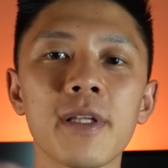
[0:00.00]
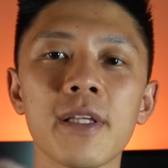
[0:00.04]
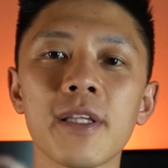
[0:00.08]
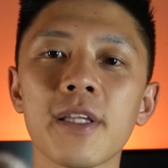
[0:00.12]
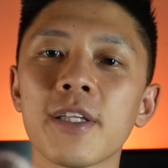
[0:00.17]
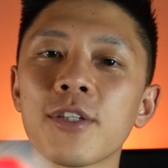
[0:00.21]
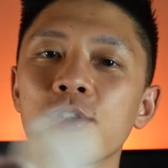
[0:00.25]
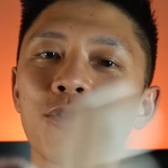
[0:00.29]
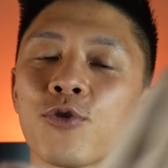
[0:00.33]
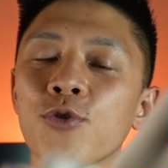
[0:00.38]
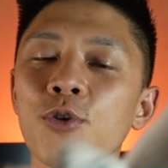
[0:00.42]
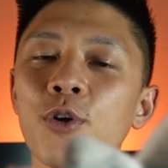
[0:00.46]

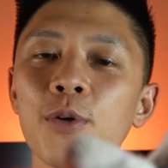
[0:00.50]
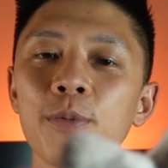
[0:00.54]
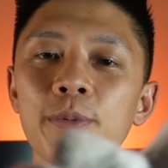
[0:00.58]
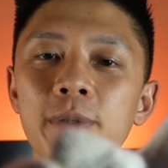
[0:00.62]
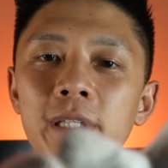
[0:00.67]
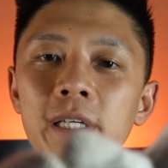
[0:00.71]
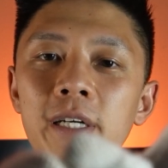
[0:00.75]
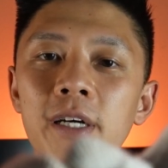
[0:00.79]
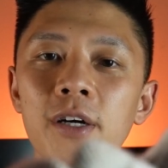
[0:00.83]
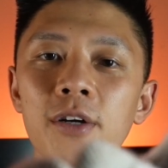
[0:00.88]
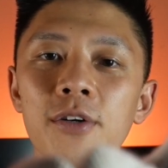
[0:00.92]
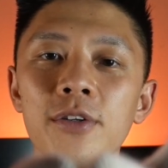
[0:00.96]
the strobes
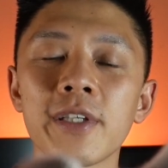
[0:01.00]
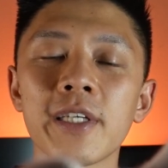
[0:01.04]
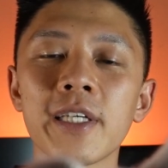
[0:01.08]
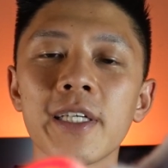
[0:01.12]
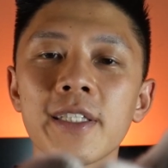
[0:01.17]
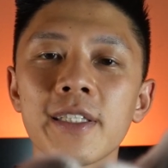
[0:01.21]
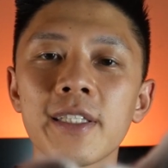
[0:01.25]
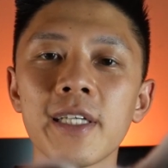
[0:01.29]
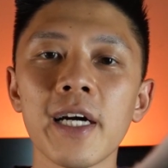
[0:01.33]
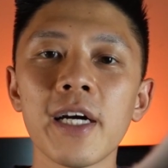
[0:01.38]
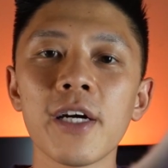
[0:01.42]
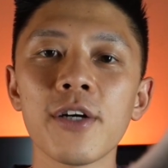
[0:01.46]
there the
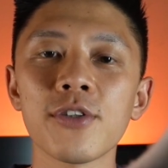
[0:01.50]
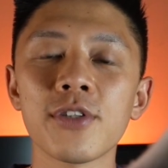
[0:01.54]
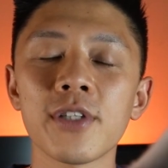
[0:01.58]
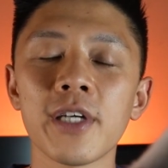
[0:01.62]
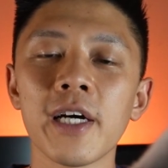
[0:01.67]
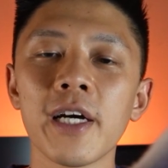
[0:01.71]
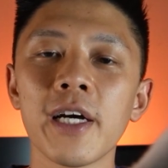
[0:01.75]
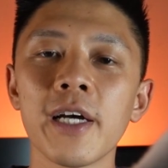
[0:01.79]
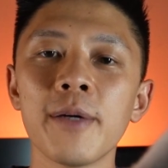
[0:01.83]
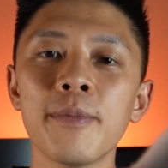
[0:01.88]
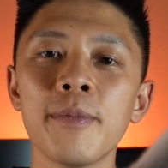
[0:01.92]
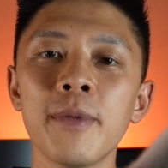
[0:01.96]
entire
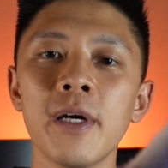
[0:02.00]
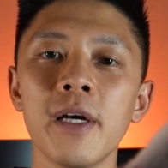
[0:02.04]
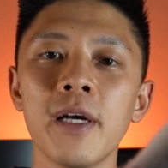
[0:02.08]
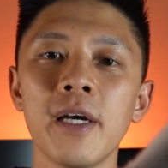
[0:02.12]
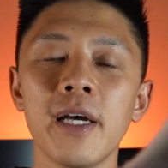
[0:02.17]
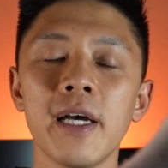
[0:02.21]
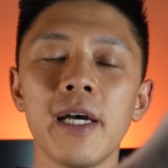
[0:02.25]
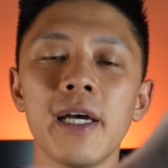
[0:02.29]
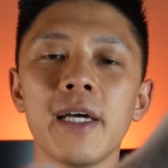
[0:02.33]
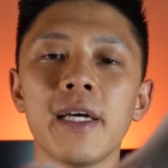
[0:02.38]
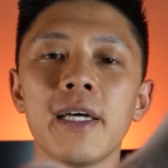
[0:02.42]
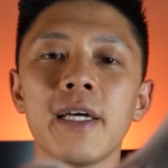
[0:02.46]
time
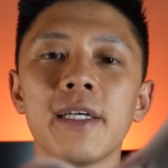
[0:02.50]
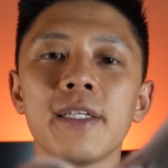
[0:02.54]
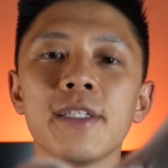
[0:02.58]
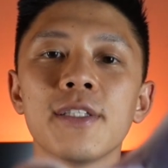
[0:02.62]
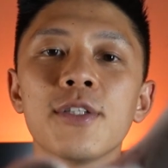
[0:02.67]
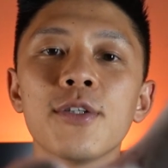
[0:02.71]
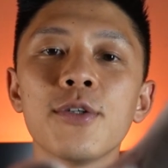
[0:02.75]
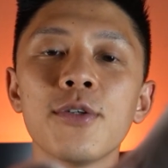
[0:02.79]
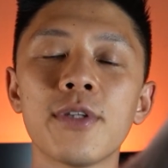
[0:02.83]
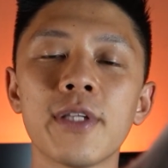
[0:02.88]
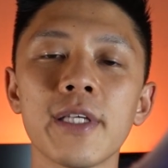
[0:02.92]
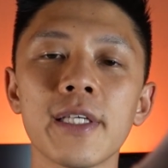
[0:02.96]
and
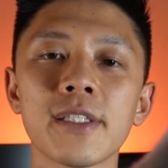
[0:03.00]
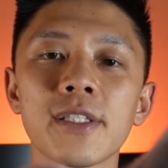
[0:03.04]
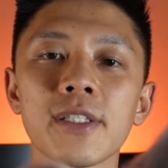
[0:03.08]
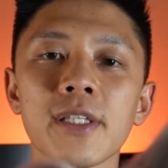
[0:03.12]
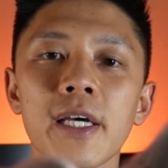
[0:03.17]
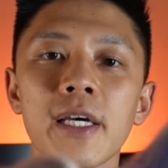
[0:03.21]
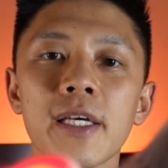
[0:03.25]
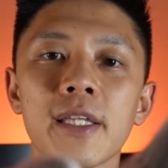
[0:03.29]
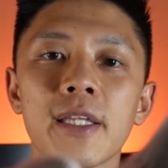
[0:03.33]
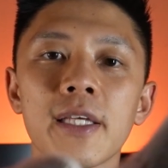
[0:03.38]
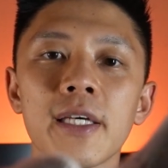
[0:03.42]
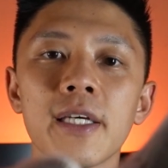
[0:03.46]
do things
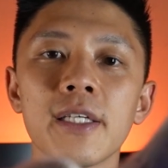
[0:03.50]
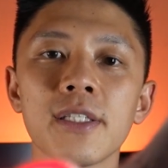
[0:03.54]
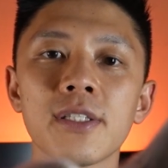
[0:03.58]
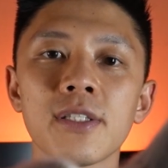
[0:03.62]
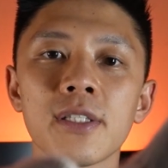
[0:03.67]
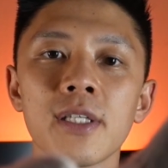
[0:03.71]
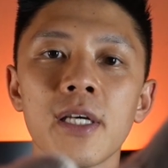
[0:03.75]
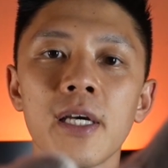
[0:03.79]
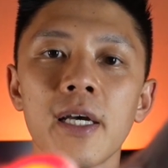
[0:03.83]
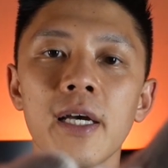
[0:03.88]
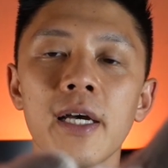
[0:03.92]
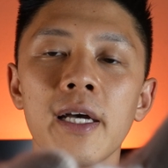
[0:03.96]
like this,